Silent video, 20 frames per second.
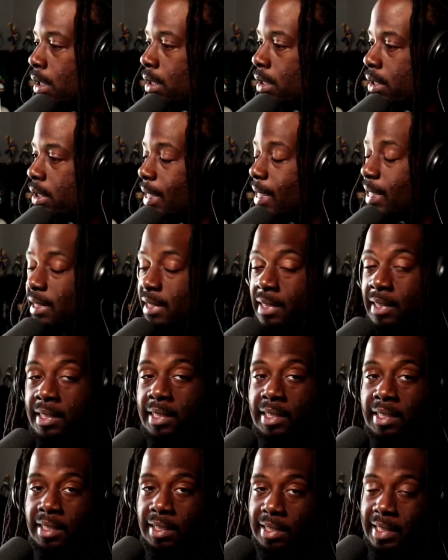It's
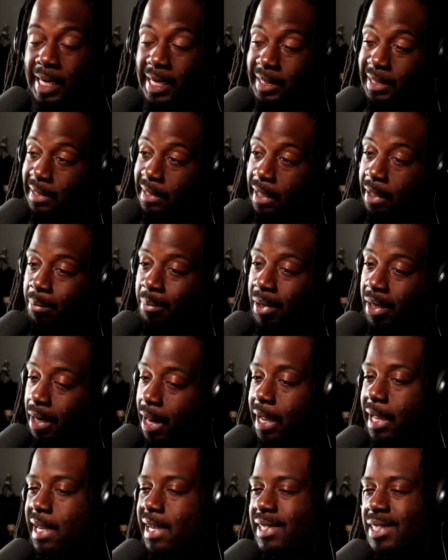disgusting, but like
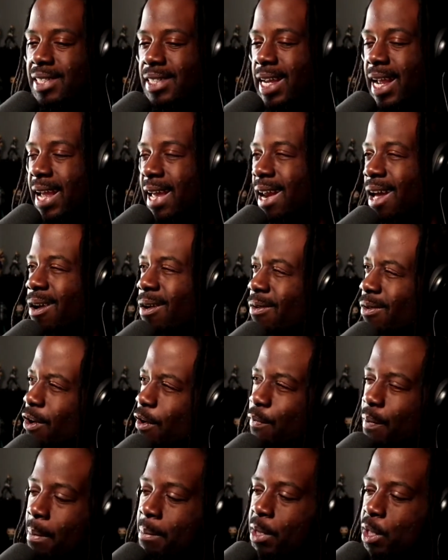you said, I don't know if
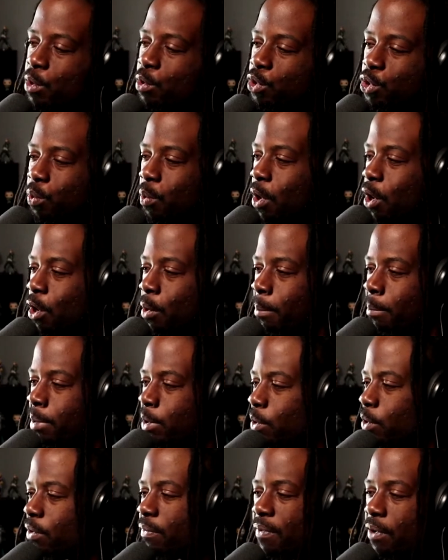I'm gonna use the word
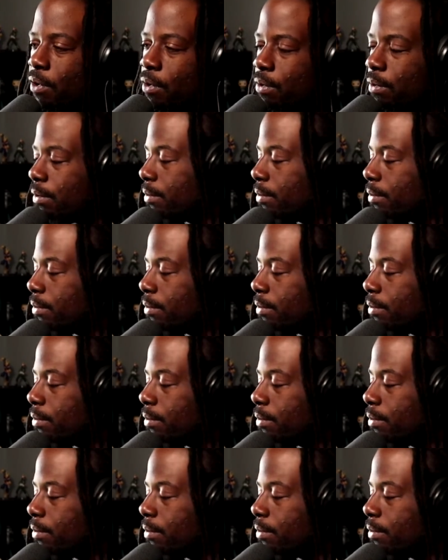beautiful,